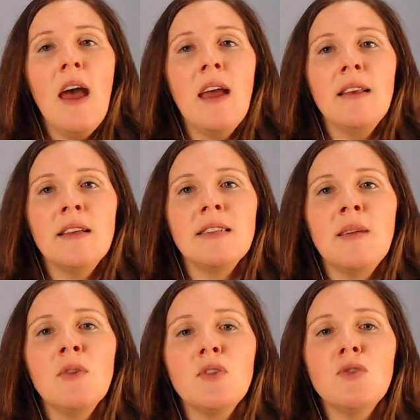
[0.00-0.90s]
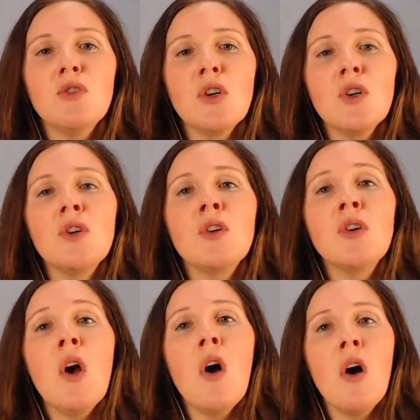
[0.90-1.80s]
and it's able to
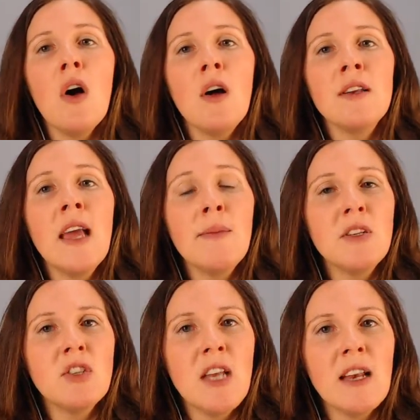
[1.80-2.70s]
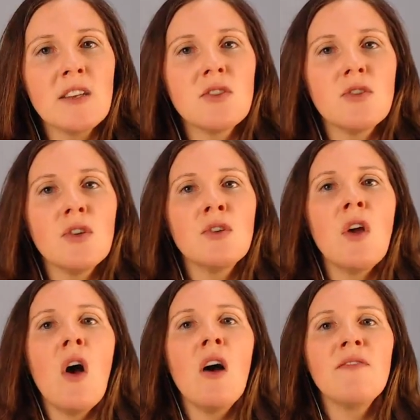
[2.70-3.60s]
turn on epigenetics, turn
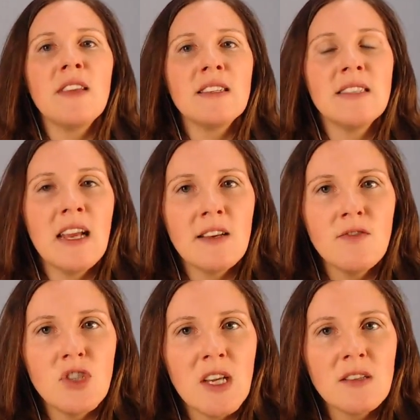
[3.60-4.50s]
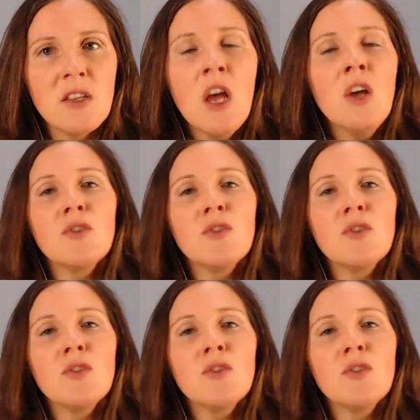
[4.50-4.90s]
off these negative genes.